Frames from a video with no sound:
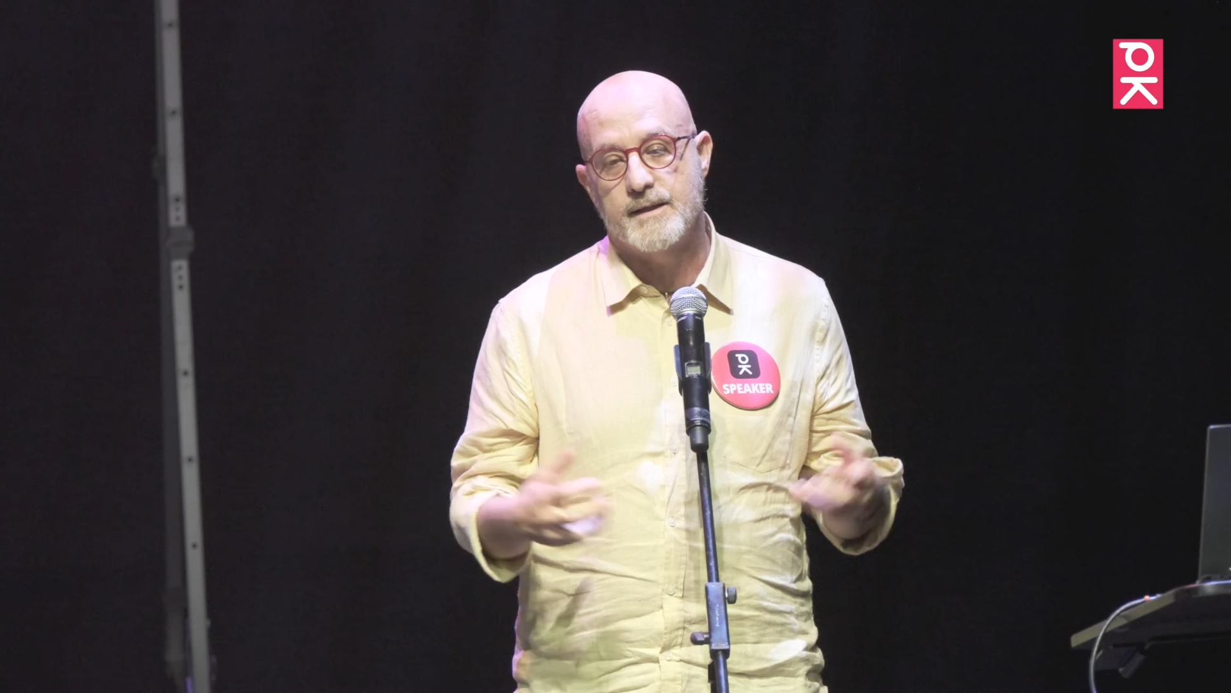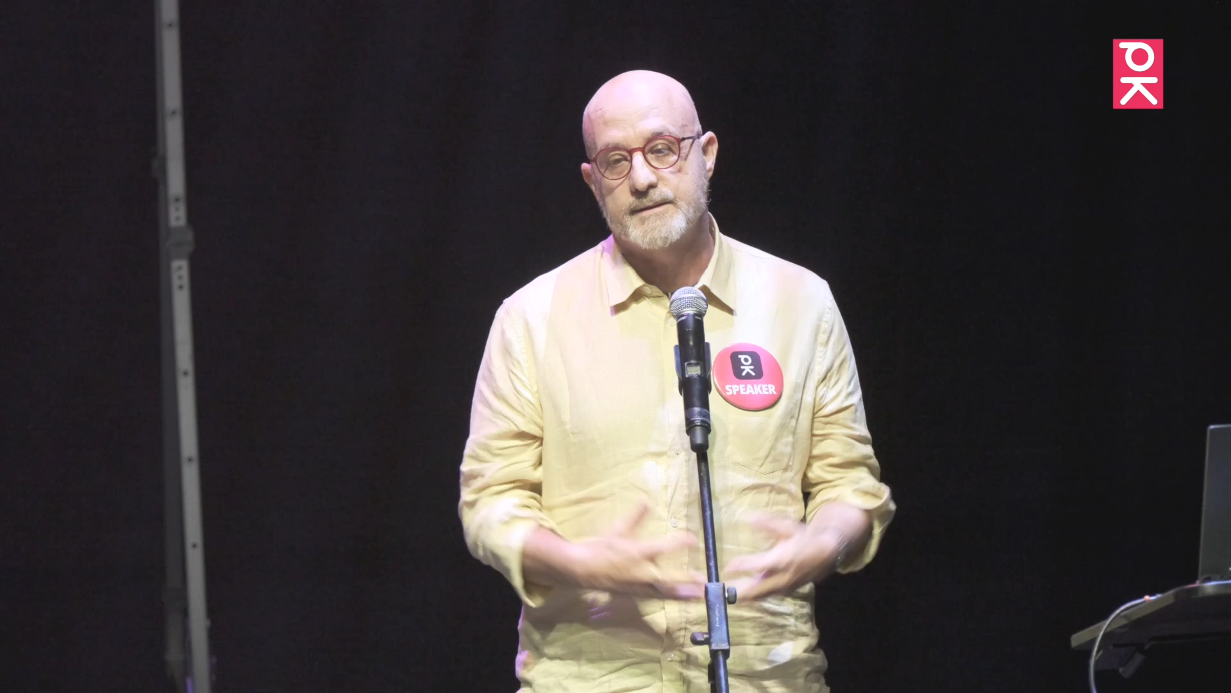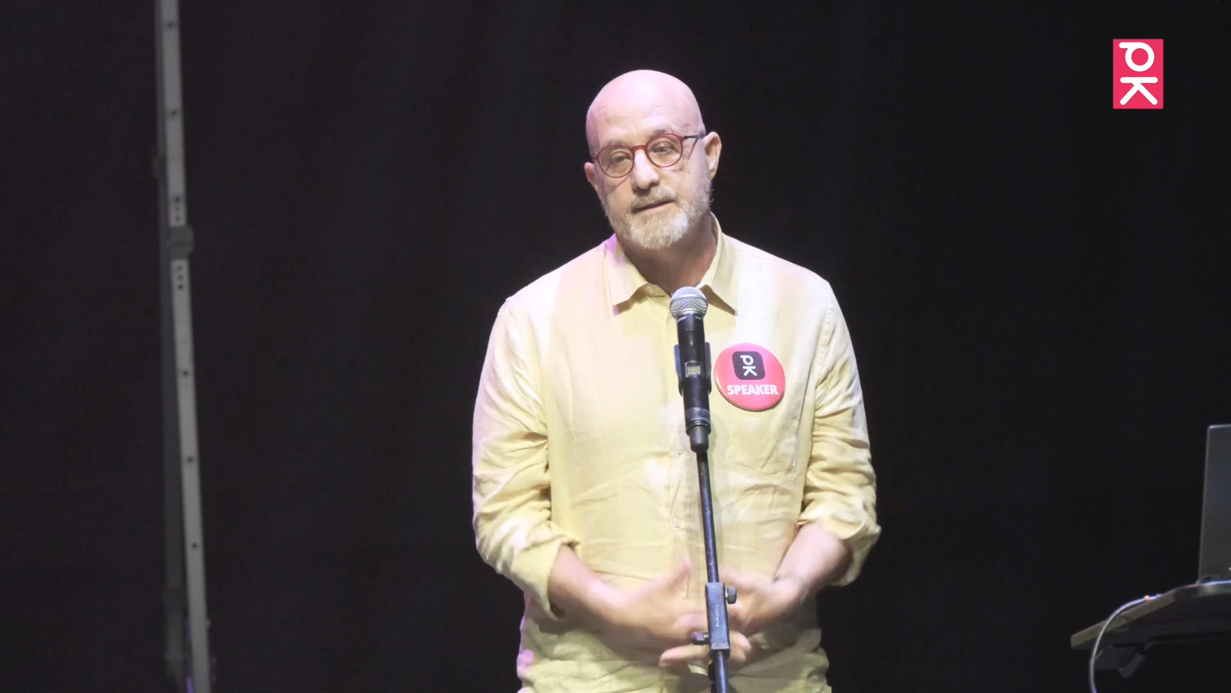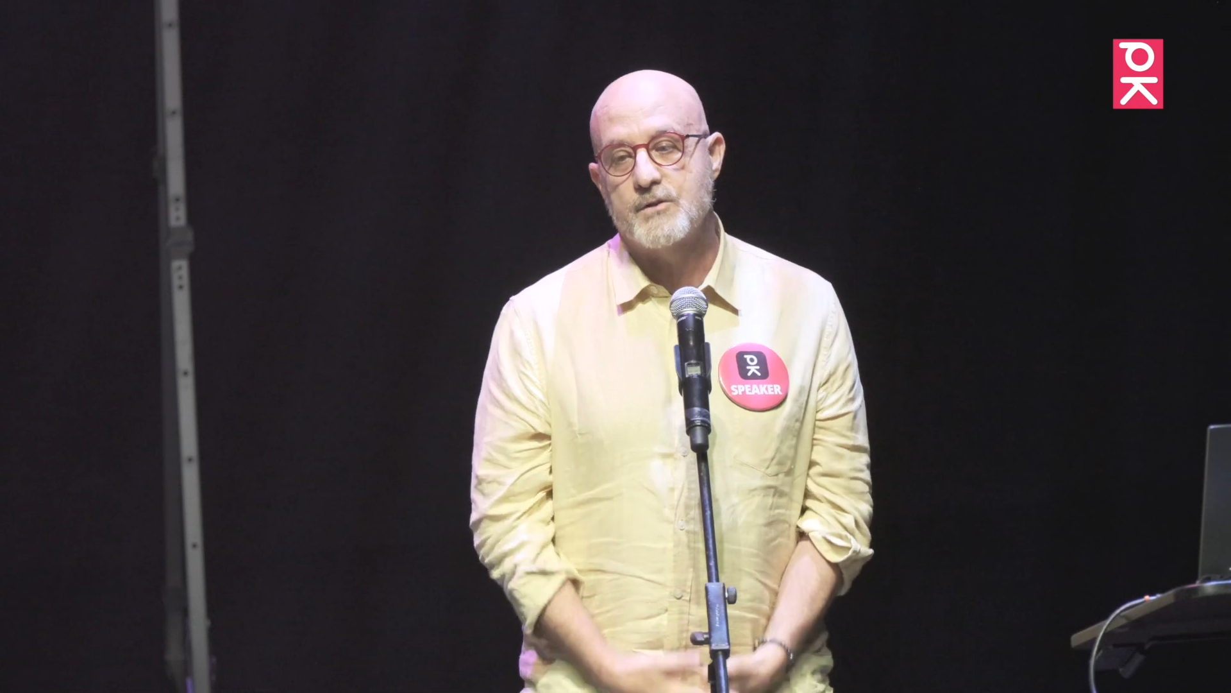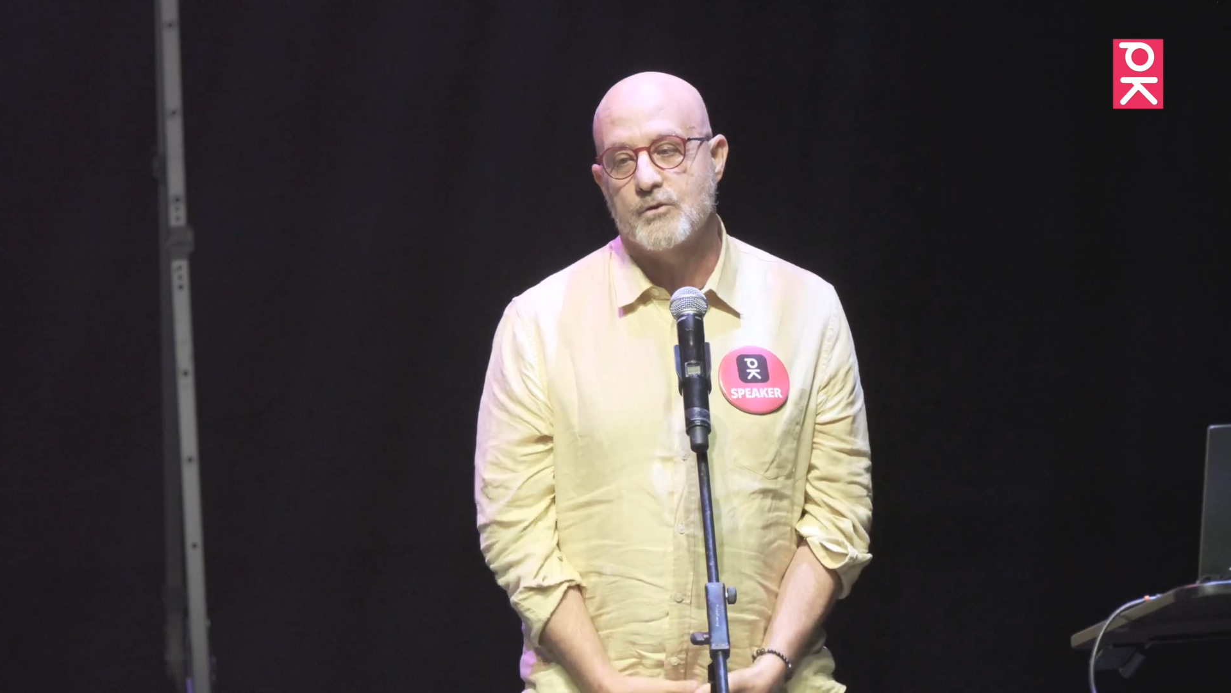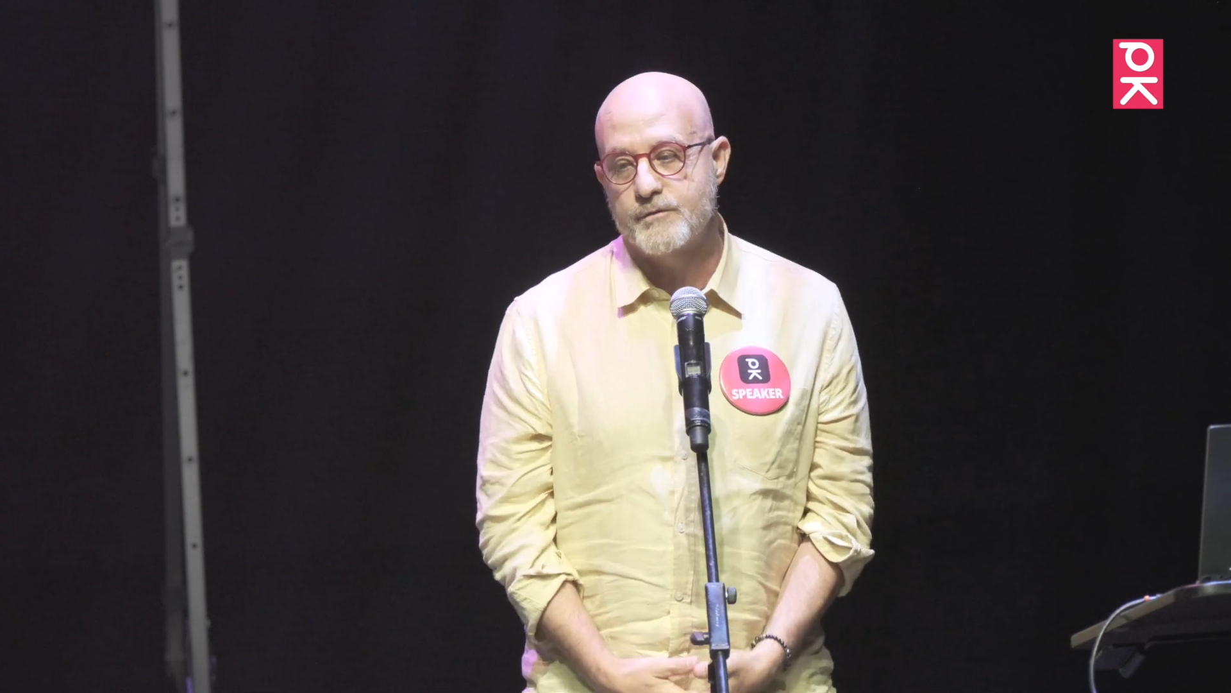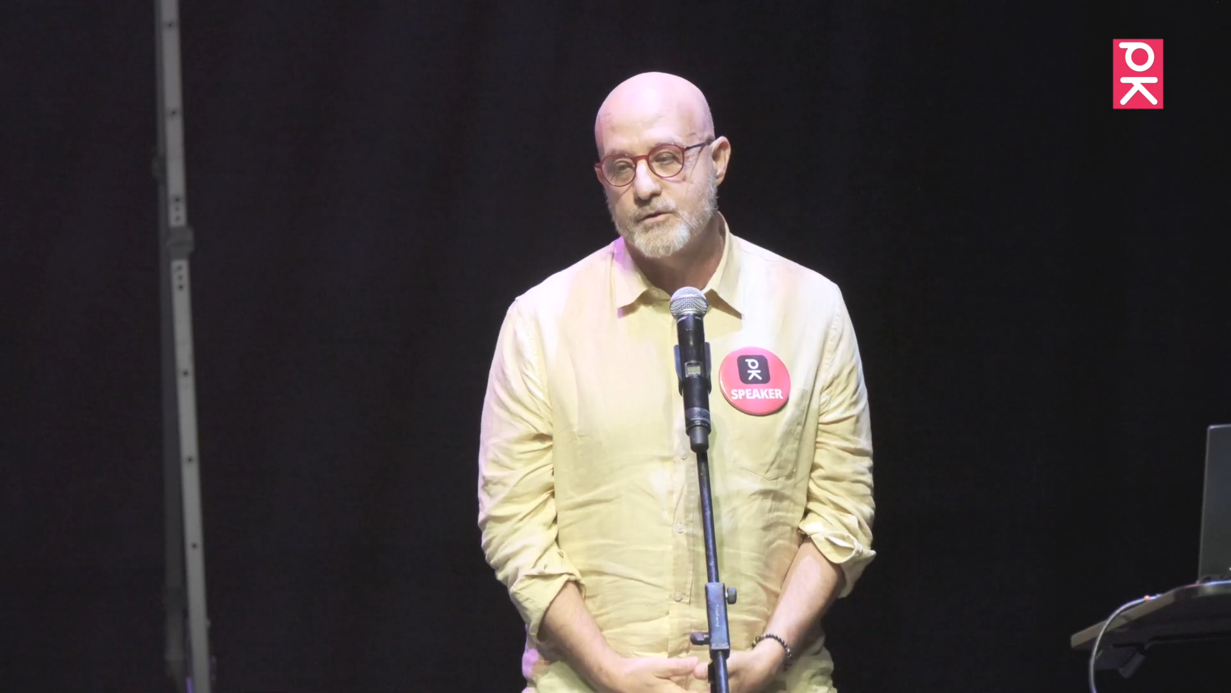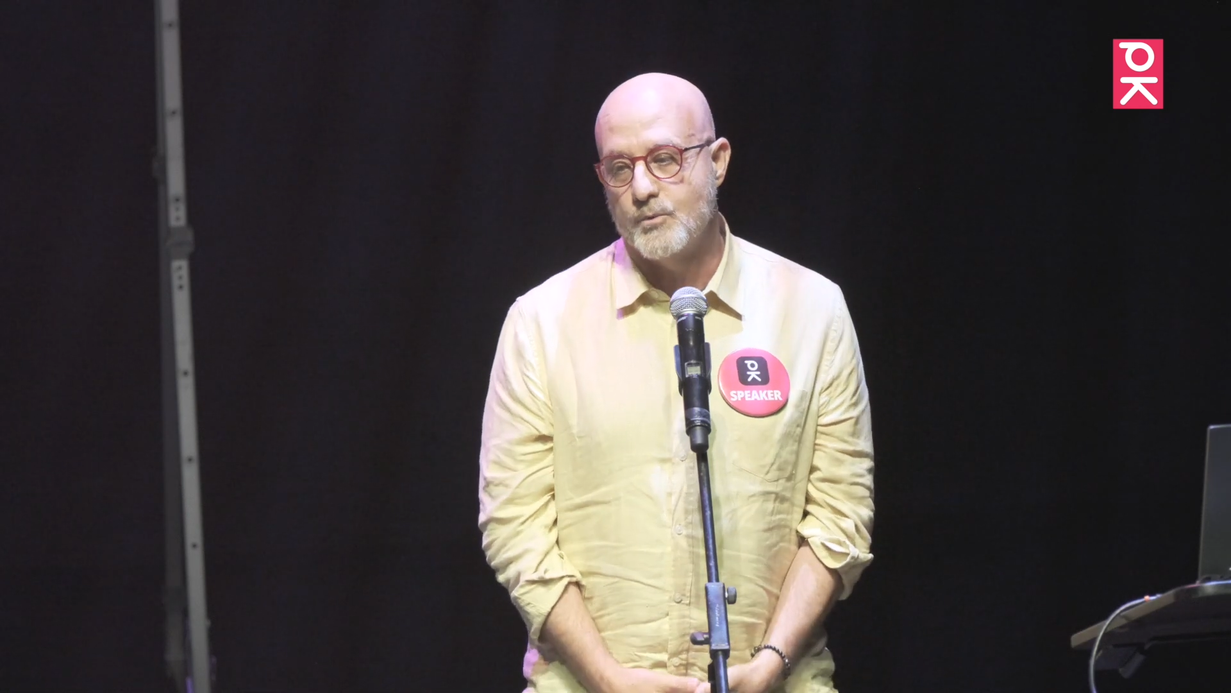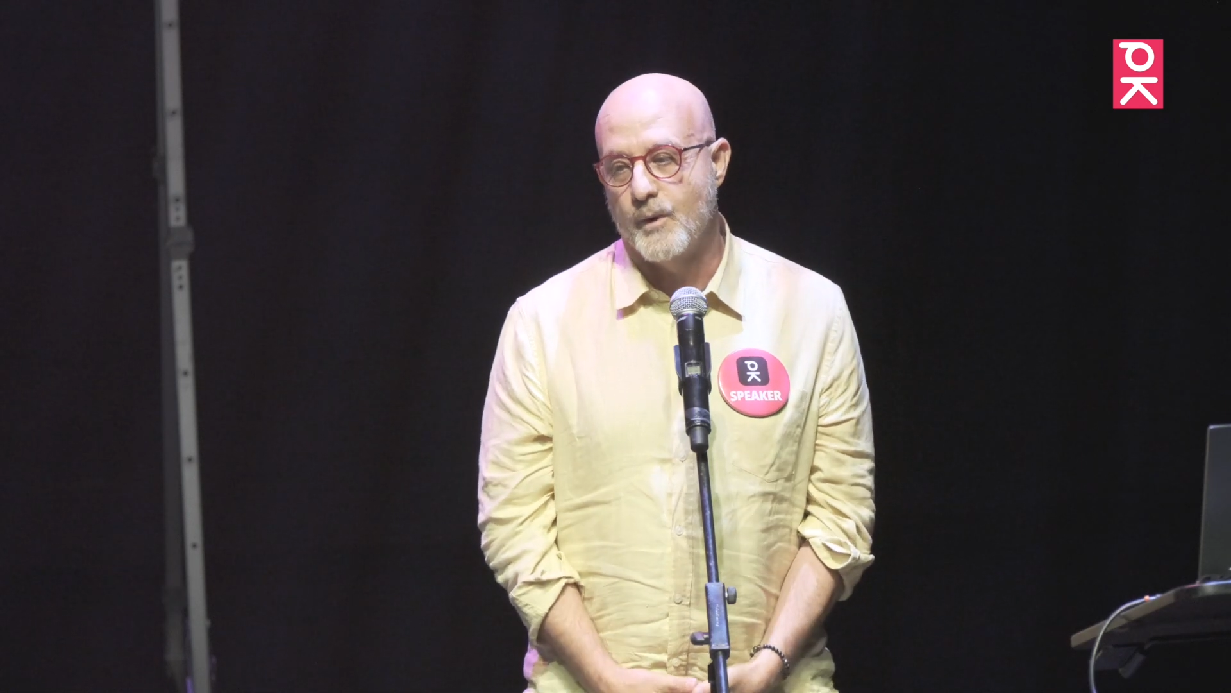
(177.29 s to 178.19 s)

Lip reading: sent off to